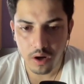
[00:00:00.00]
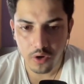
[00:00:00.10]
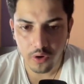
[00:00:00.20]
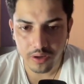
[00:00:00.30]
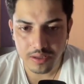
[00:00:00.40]

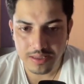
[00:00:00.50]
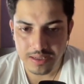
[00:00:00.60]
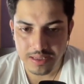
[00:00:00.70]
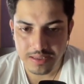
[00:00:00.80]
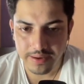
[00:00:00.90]

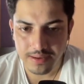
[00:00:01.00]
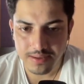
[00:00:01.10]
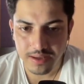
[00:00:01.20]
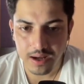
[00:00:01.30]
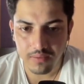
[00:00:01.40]
26 cents
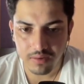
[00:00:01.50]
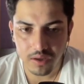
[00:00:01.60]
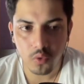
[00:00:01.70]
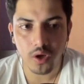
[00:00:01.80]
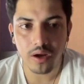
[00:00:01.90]
then after
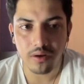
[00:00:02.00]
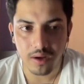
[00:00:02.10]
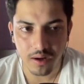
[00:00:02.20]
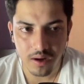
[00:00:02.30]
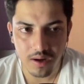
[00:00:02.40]
that we can
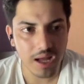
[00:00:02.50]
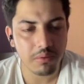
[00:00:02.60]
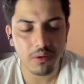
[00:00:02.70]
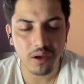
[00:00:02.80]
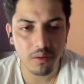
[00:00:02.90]
take a trade i'll
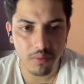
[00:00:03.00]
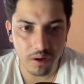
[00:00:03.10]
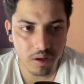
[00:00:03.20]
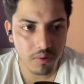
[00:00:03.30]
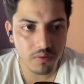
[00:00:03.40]
be making
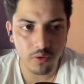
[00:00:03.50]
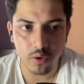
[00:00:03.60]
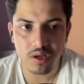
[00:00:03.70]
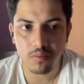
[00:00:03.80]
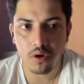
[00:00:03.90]
multiple
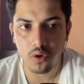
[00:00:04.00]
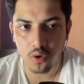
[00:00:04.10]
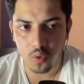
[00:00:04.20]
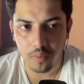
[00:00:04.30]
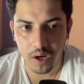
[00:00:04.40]
videos about
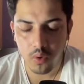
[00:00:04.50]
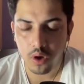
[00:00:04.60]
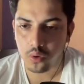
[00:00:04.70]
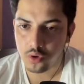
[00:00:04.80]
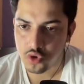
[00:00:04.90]
loom
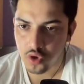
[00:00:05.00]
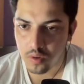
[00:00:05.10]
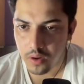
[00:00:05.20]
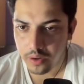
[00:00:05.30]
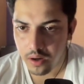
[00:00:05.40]
network no issue
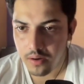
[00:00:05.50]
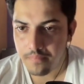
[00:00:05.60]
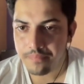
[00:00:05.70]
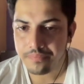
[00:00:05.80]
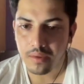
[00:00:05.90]
about it
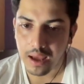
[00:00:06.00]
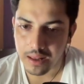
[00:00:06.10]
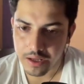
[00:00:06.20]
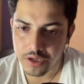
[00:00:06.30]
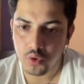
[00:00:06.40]

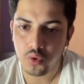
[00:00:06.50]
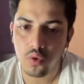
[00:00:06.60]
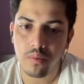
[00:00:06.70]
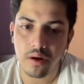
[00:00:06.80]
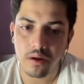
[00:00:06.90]
i'll let you
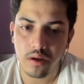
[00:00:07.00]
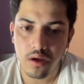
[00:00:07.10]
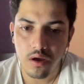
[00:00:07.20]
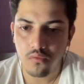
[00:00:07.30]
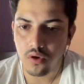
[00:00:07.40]
know but
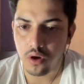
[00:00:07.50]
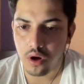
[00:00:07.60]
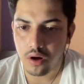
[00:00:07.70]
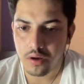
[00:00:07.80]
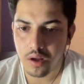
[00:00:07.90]
for
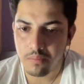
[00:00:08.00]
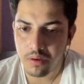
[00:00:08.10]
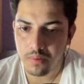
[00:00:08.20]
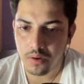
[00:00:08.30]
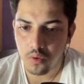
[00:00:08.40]
long term
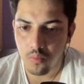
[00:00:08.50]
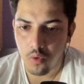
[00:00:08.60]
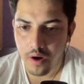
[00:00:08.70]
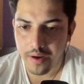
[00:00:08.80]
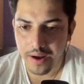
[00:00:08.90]
people who
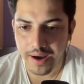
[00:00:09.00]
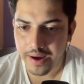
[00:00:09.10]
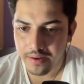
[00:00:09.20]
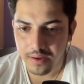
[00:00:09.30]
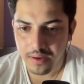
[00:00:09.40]
bought
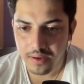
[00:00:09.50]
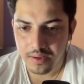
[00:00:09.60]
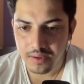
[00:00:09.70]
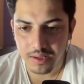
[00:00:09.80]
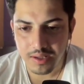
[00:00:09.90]
at
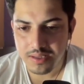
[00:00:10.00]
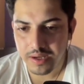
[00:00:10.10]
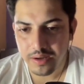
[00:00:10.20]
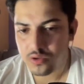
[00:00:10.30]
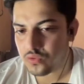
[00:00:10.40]
3
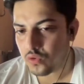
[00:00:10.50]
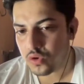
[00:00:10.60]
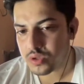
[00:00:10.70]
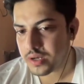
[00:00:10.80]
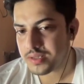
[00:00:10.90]
cents
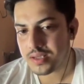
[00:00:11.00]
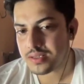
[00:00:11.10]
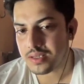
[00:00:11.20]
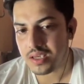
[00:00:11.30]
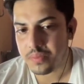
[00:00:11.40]
4 cents
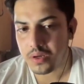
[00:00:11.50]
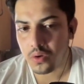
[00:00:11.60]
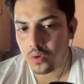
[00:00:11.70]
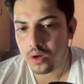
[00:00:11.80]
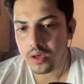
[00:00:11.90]
just keep in
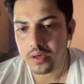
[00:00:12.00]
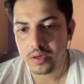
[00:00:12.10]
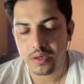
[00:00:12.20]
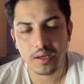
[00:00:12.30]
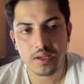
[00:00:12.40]
hold
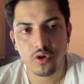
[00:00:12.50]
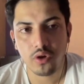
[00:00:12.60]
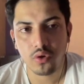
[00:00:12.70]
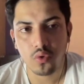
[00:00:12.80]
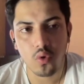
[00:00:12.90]
it is
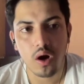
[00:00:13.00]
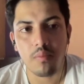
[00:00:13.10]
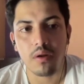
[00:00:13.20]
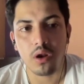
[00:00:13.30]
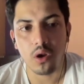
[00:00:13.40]
going to go
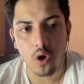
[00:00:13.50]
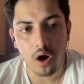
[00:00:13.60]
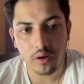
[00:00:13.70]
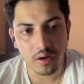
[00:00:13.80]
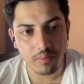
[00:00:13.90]
up a
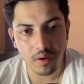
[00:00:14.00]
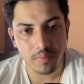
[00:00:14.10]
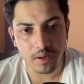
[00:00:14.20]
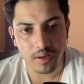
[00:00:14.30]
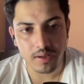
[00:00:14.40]
lot in
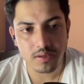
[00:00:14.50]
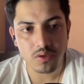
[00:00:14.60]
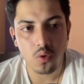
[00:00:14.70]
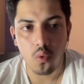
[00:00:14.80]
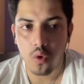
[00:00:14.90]
upcoming
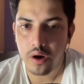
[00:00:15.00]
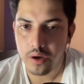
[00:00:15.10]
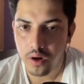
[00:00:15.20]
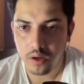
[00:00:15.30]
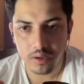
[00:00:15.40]
days
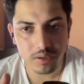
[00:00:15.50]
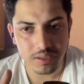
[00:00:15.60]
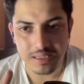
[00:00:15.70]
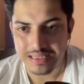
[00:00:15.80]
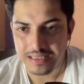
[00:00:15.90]
one dollar
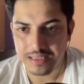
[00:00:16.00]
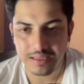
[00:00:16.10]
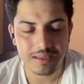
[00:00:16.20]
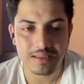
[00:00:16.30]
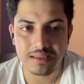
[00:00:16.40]
easy
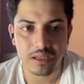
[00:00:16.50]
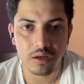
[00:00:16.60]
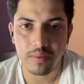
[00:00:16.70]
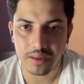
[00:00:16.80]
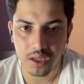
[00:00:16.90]
easy it
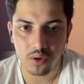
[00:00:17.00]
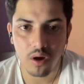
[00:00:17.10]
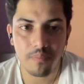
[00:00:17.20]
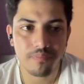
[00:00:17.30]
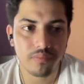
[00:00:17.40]
will make the
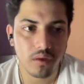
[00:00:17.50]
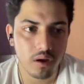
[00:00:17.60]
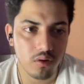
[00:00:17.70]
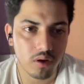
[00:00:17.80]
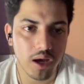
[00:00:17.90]
top
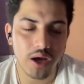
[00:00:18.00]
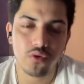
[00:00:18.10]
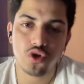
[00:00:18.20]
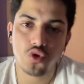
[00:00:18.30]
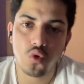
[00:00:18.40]
okay i
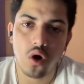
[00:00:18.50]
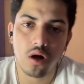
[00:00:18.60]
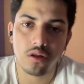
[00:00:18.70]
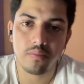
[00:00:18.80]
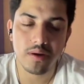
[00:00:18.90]
wish you
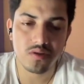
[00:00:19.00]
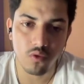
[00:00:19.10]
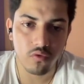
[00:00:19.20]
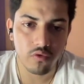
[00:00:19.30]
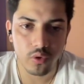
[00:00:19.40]
all the best
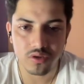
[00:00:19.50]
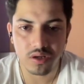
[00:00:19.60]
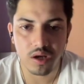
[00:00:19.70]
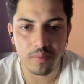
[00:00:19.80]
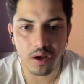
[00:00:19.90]
more videos
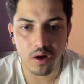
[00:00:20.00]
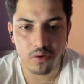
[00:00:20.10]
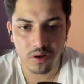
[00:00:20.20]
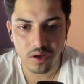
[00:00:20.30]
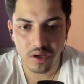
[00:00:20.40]
are coming
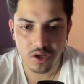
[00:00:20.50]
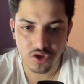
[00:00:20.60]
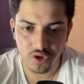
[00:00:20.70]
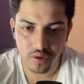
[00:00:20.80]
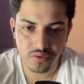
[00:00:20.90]
out
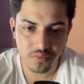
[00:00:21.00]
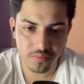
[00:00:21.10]
cheers